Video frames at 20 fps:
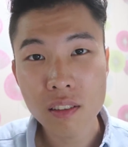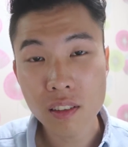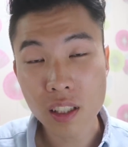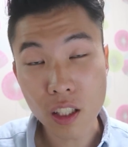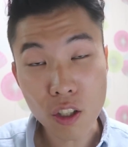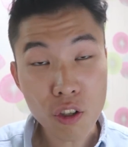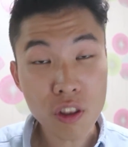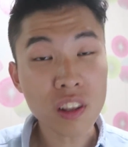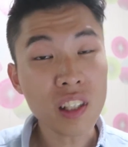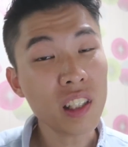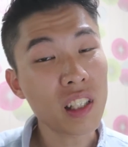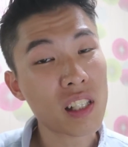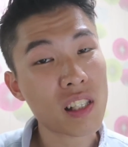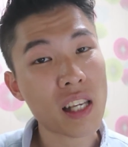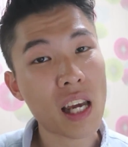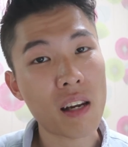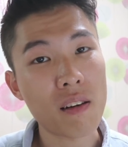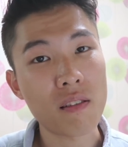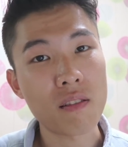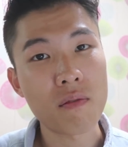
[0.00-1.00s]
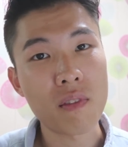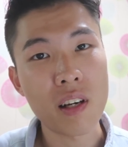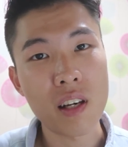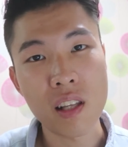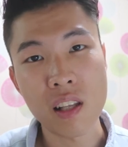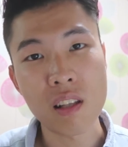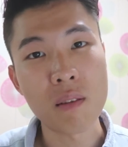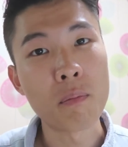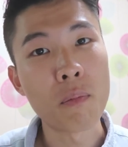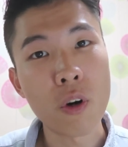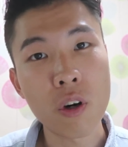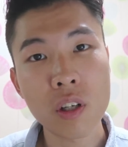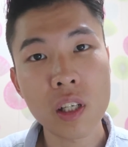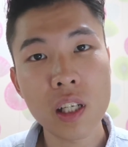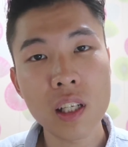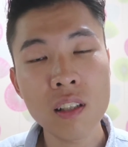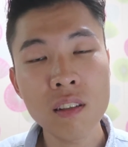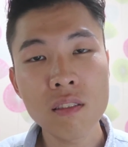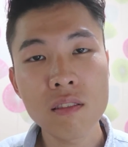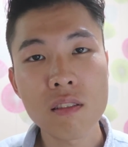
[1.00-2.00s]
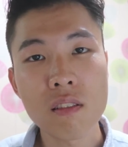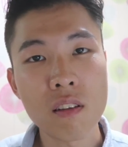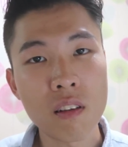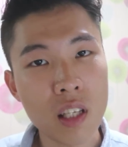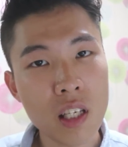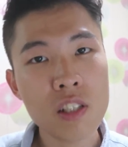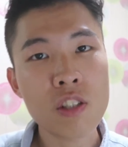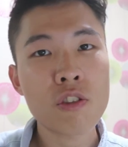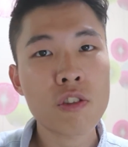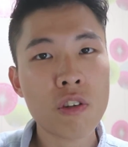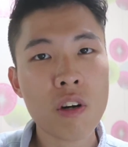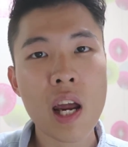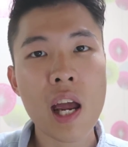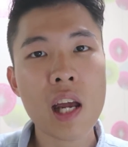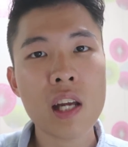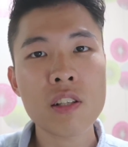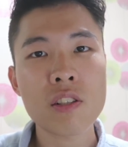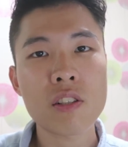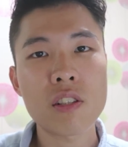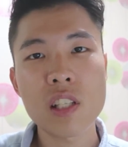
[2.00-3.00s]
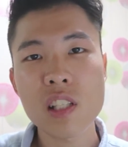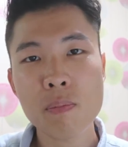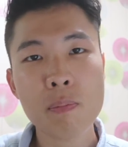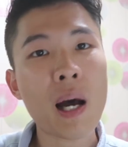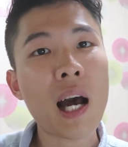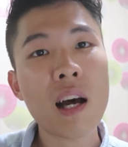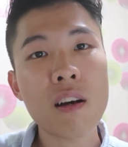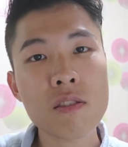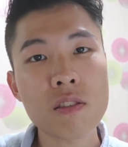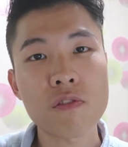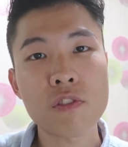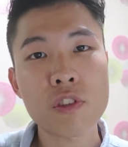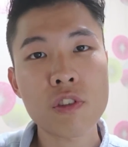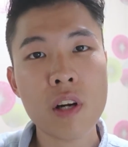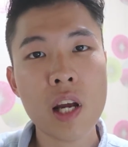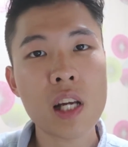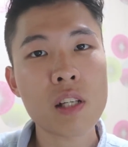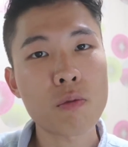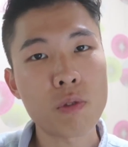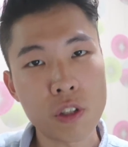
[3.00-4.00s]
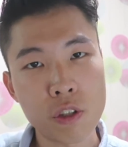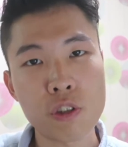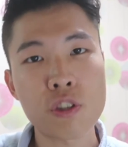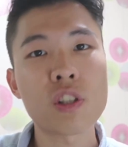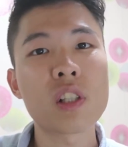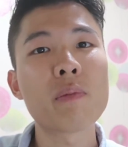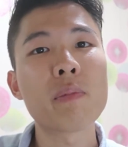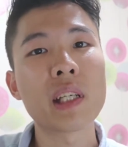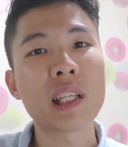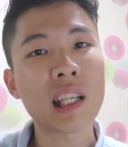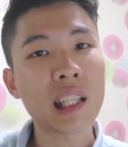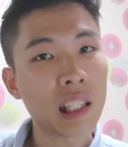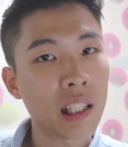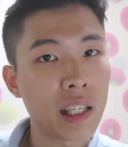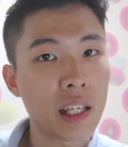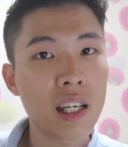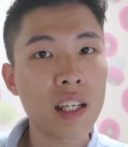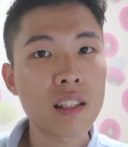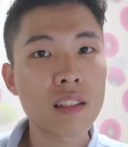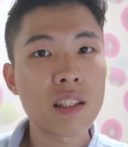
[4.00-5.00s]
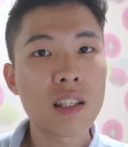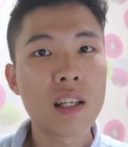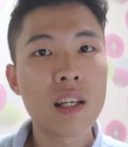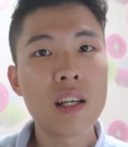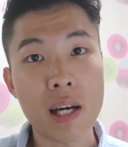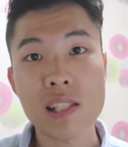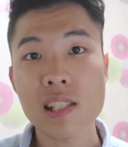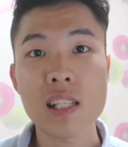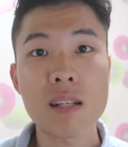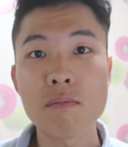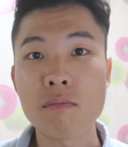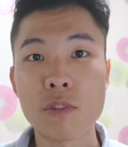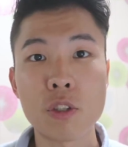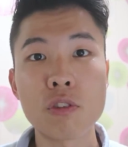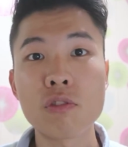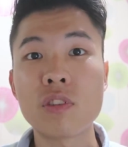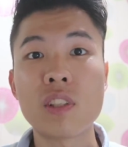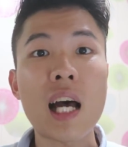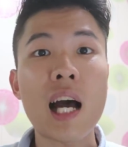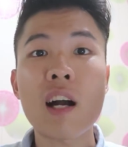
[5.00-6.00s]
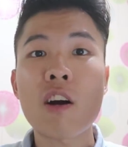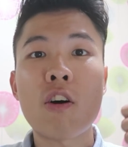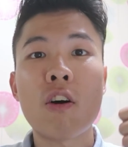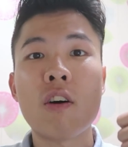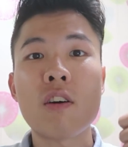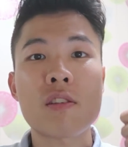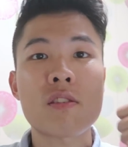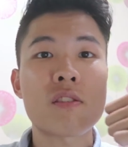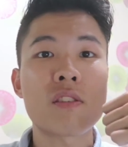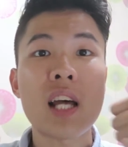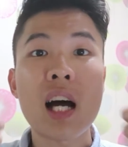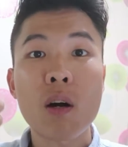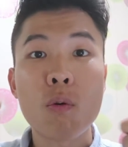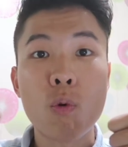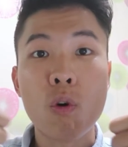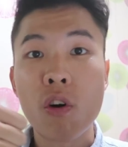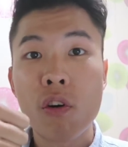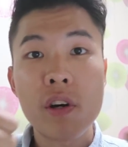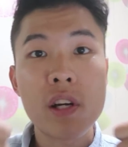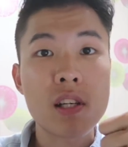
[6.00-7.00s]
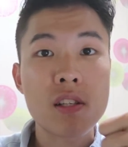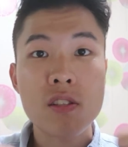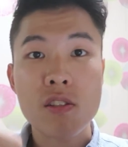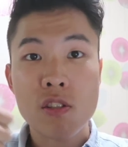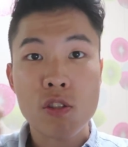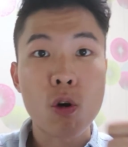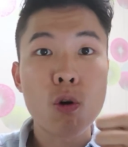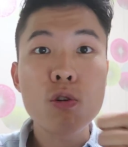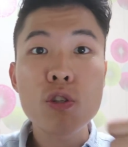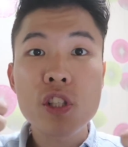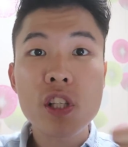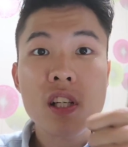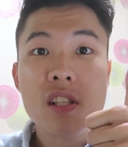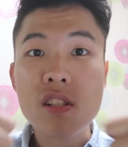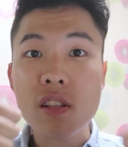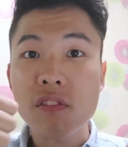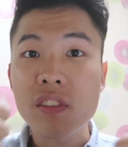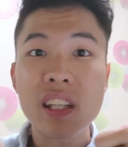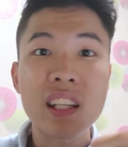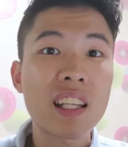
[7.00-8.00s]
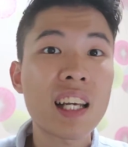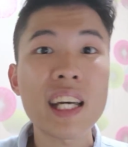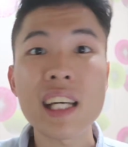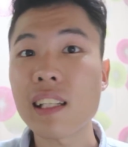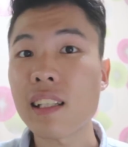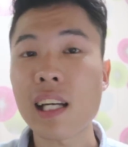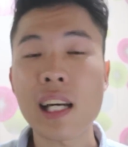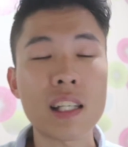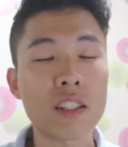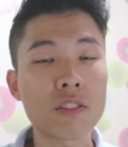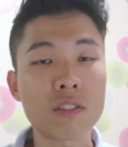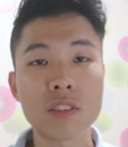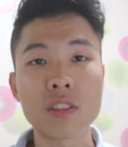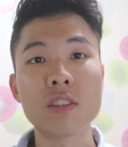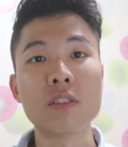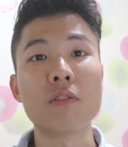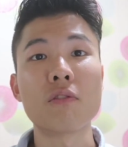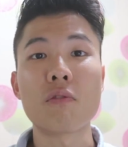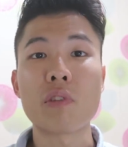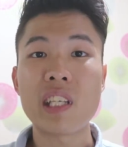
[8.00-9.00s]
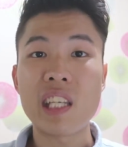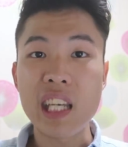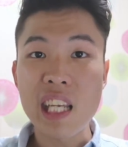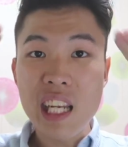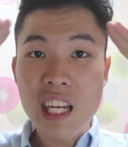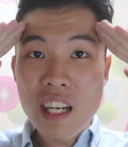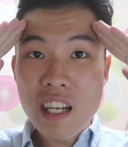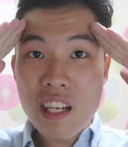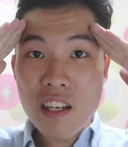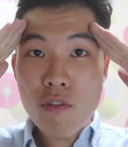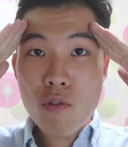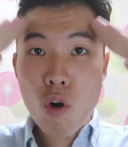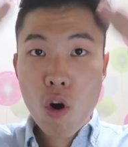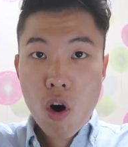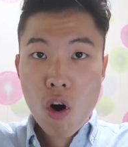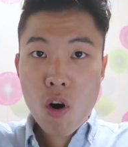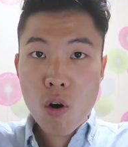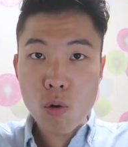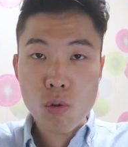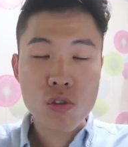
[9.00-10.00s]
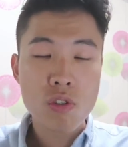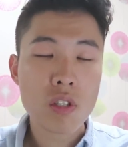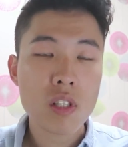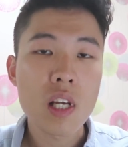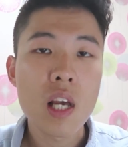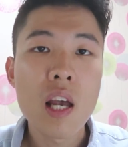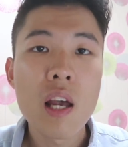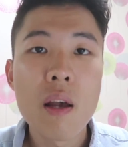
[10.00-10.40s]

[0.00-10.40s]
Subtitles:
The good thing is that in the morning, these piles of trash would usually be cleared by some dark horse, dark warriors, soldiers of the night, I don't know, heroes.